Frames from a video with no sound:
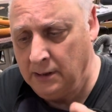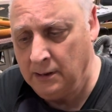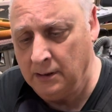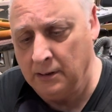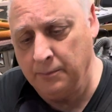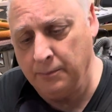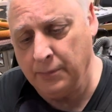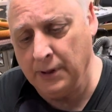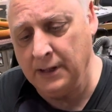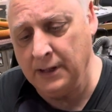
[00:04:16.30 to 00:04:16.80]

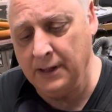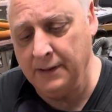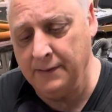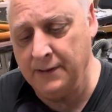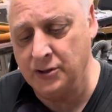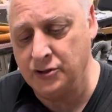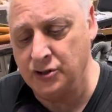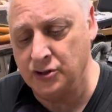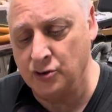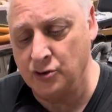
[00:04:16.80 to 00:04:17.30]
But
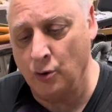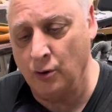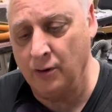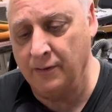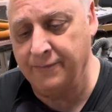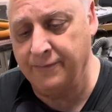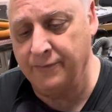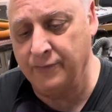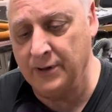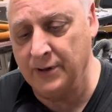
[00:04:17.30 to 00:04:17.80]
this is all
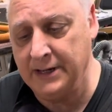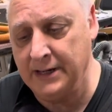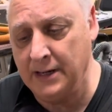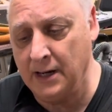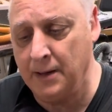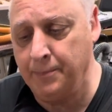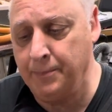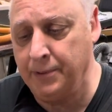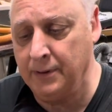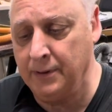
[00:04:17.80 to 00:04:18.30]
freed
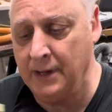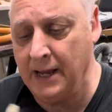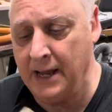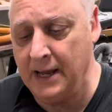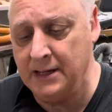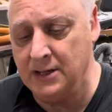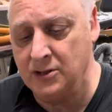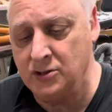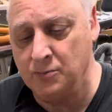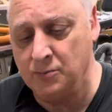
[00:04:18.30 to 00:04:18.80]
up,
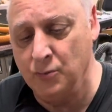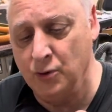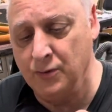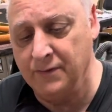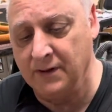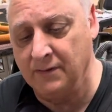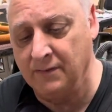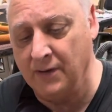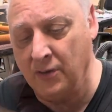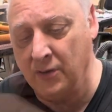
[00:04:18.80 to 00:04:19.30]
and it's
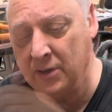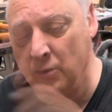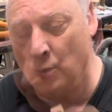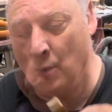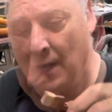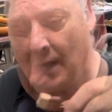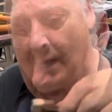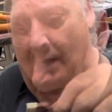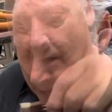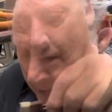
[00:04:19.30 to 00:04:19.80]
moving very
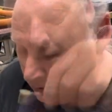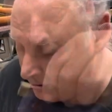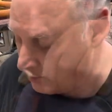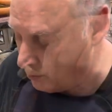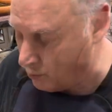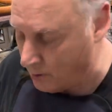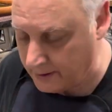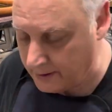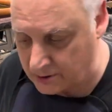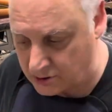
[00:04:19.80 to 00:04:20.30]
well. I really
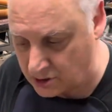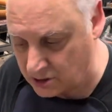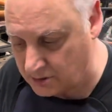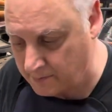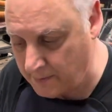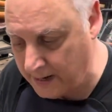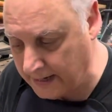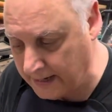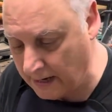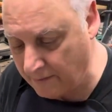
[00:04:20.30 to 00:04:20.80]
want to just
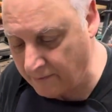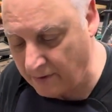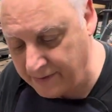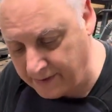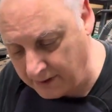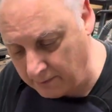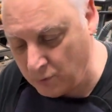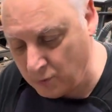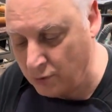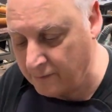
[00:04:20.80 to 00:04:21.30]
make
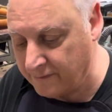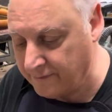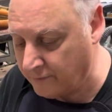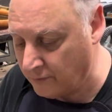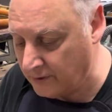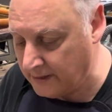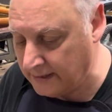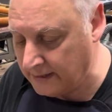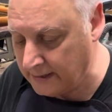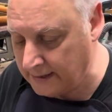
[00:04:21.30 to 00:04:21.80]
everything move
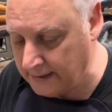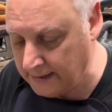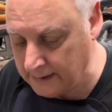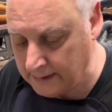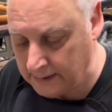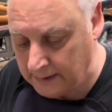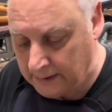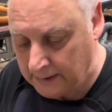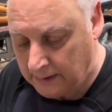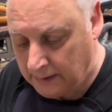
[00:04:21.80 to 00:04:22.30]
freely,
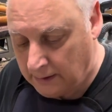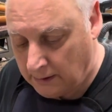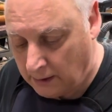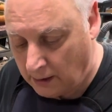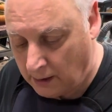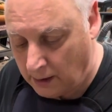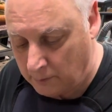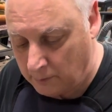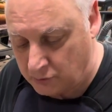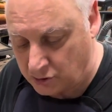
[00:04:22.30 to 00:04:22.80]

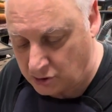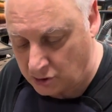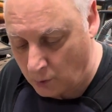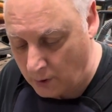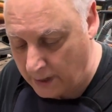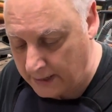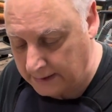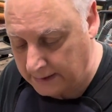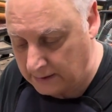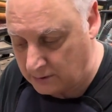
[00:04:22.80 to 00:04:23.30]
so
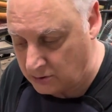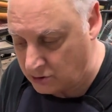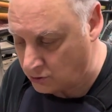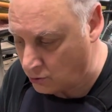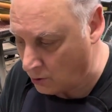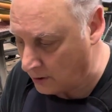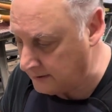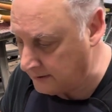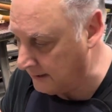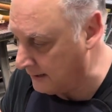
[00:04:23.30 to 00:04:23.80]
I can
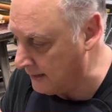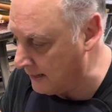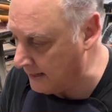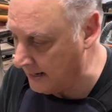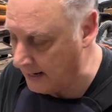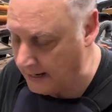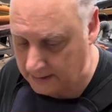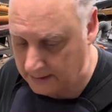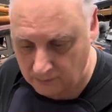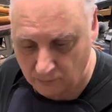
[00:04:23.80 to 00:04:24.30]
start to get
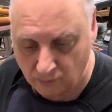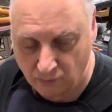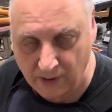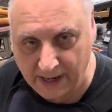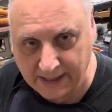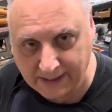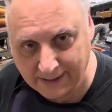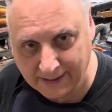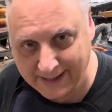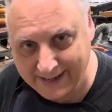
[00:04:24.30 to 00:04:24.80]
ahead and
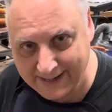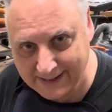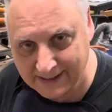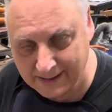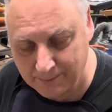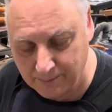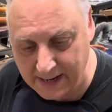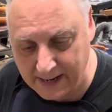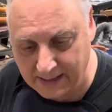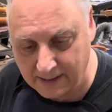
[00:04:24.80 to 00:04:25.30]
regulate it
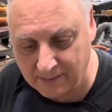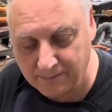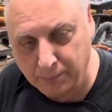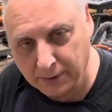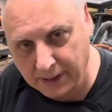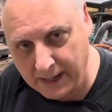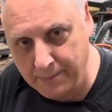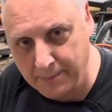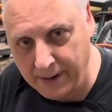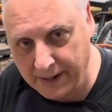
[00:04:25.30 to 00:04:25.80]
and make it
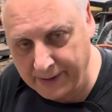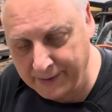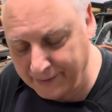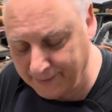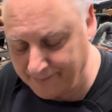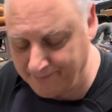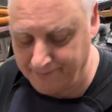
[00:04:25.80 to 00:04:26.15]
play better.